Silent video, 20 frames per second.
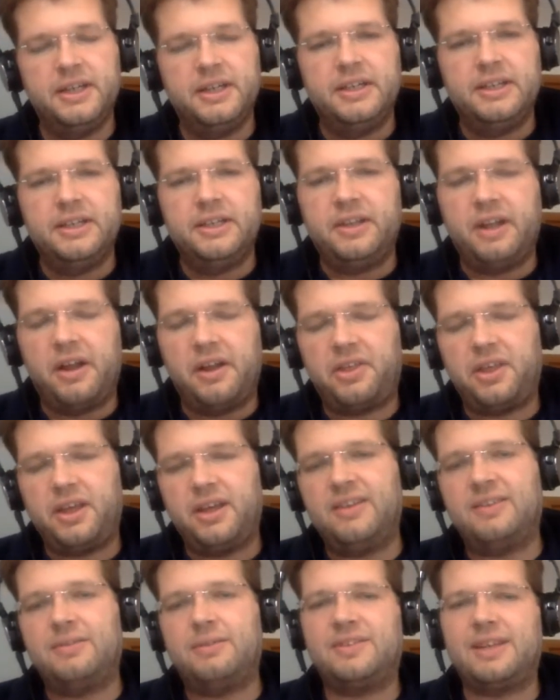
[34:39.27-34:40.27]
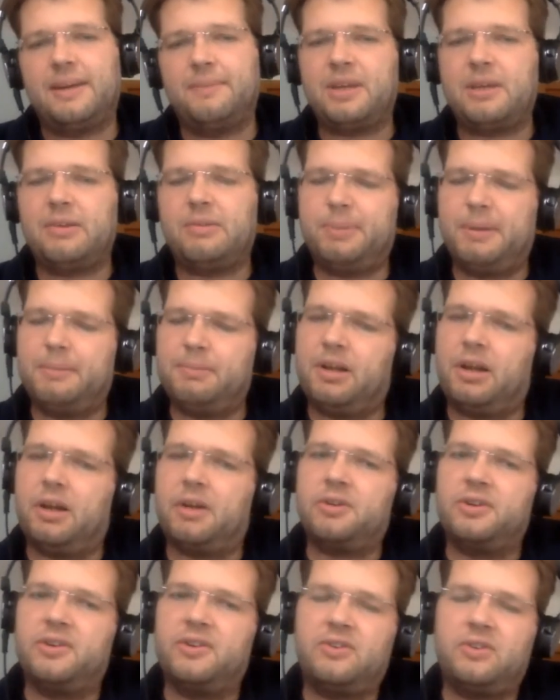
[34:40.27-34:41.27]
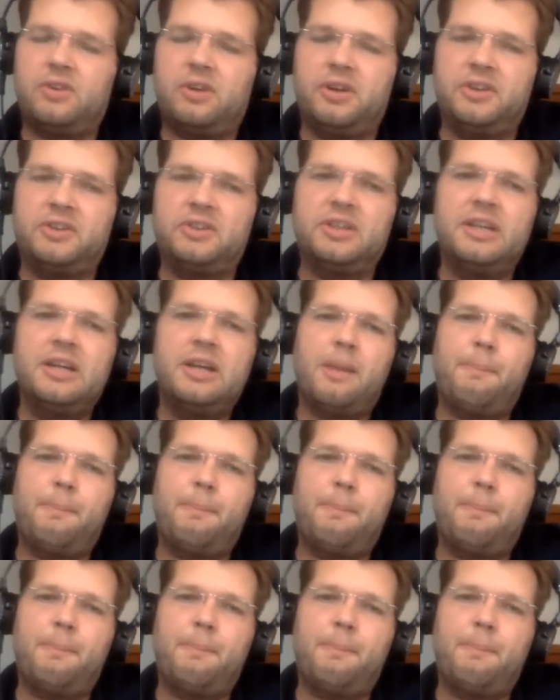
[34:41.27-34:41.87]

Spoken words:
Another thing is sometimes people are concerned